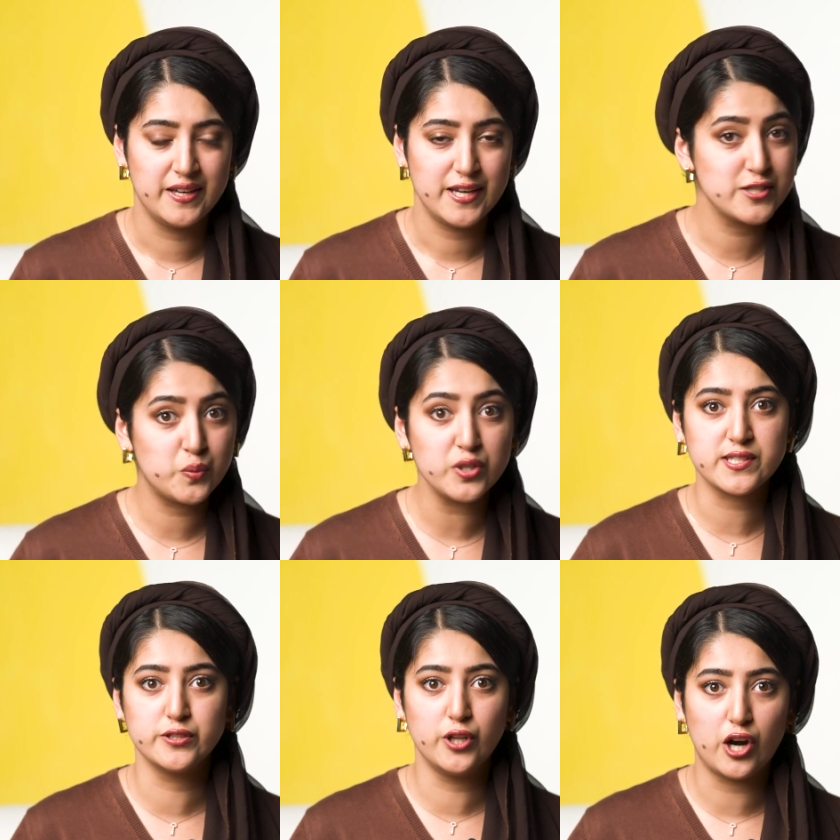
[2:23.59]
is the
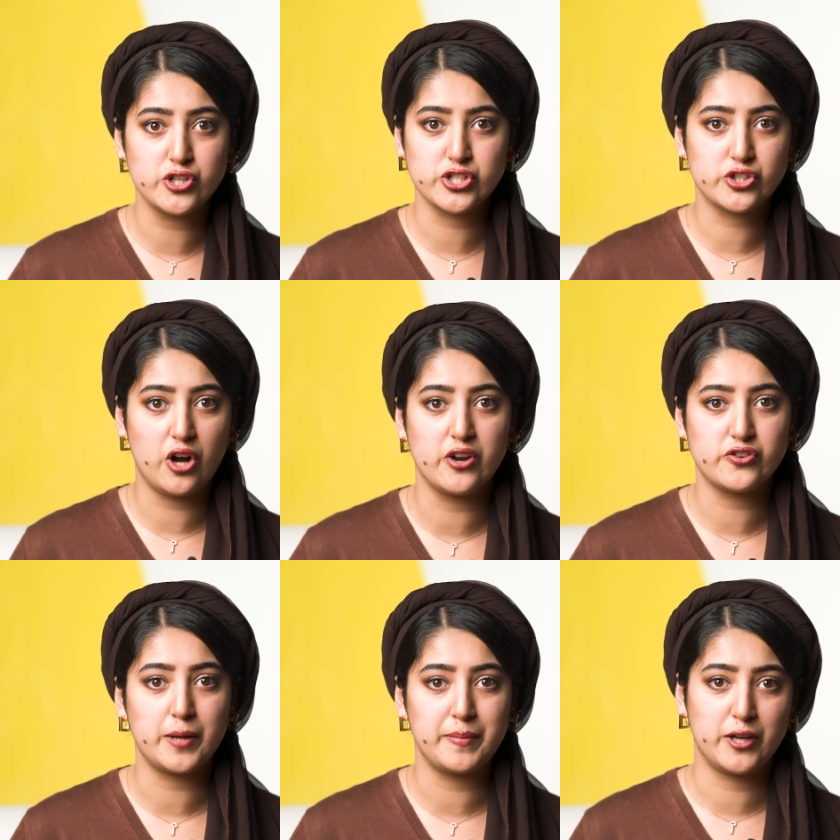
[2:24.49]
world's largest
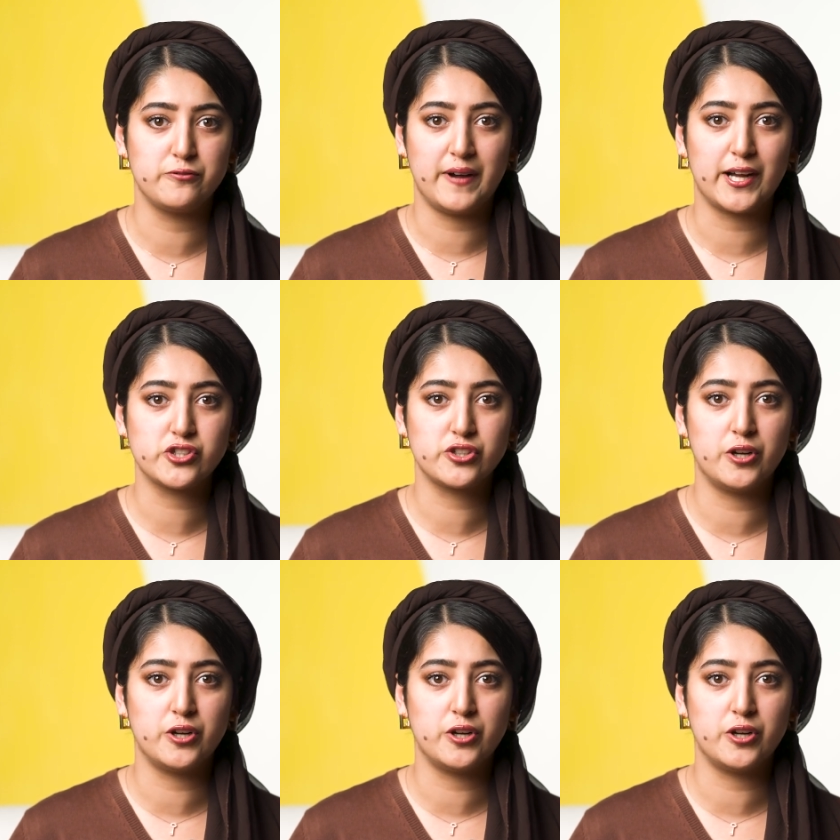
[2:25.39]
contract manufacturer